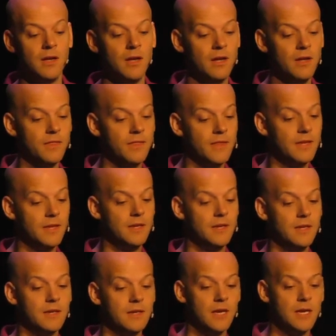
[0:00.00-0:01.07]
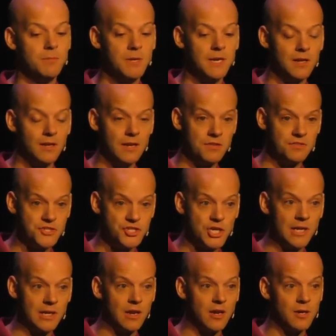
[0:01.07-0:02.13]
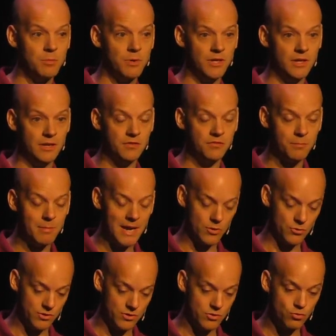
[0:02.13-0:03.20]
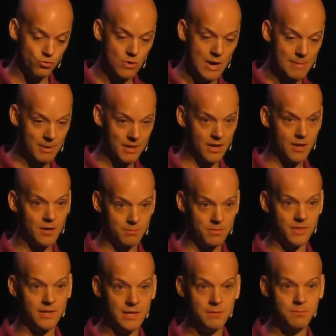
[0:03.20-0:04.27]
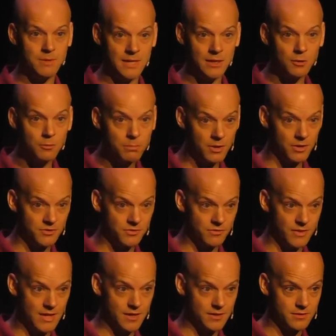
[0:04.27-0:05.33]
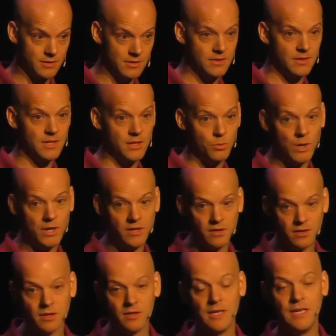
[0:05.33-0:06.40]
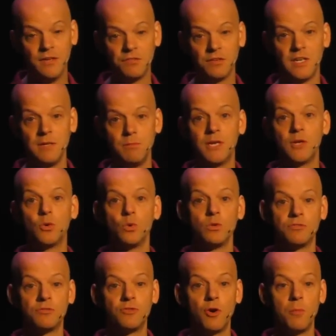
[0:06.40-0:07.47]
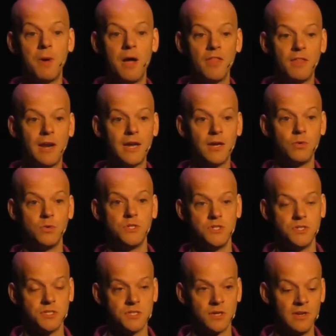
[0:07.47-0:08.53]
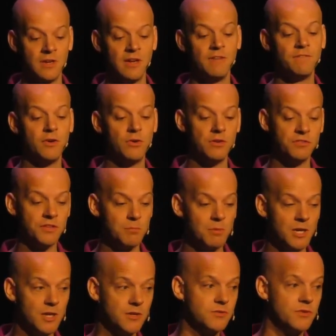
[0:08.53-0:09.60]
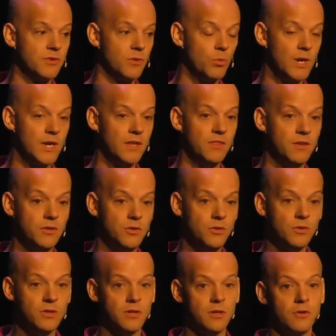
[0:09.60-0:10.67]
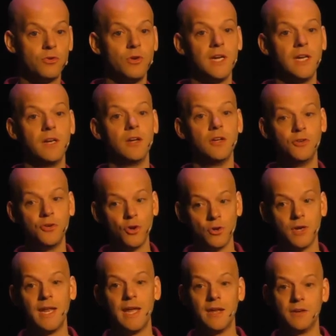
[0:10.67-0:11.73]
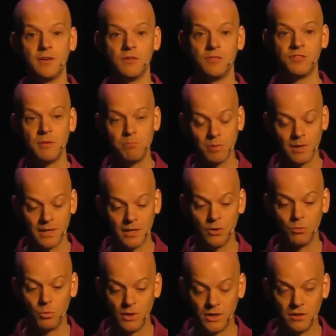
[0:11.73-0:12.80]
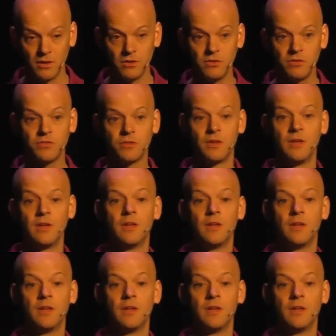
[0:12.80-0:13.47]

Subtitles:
The APL as a shared library is about wrapping up the APL part of that in a way that can easily be called from other languages. Very similar to the way that you can create a .NET assembly on Windows